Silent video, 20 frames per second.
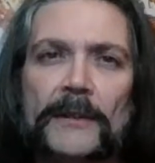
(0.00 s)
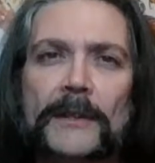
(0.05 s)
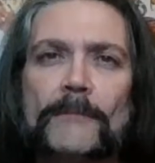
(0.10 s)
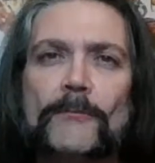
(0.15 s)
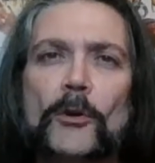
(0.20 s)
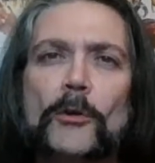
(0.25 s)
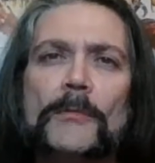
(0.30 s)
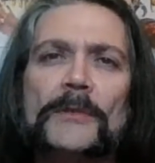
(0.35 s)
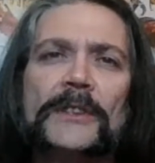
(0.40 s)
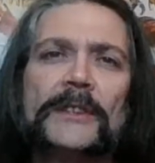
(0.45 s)
The
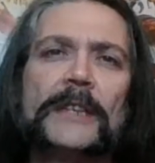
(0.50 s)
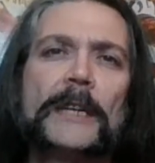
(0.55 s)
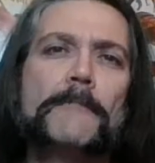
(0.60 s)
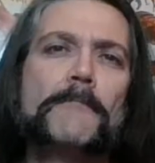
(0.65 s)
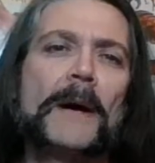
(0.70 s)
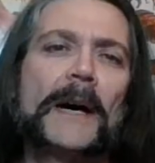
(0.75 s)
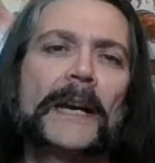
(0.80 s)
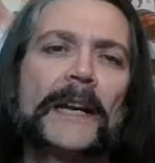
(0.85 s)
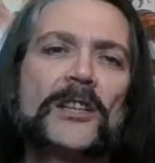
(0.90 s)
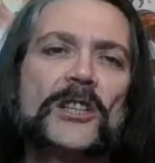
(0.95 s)
moment they
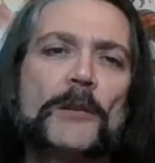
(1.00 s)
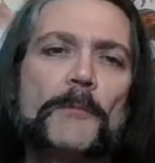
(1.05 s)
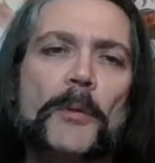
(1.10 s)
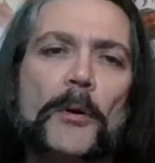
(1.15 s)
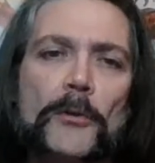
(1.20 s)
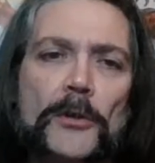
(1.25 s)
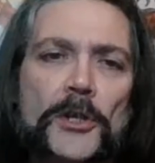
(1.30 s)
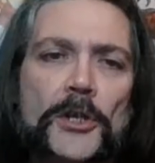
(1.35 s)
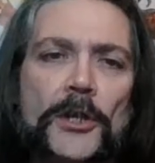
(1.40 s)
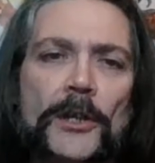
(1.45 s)
managed to
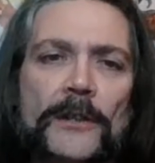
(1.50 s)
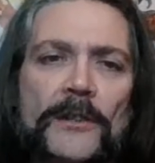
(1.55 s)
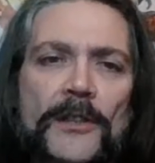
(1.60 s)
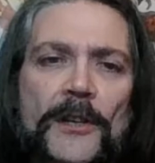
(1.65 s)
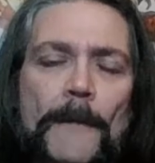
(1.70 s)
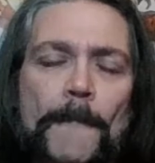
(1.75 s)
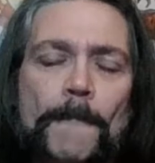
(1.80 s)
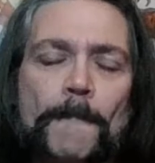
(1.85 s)
push it,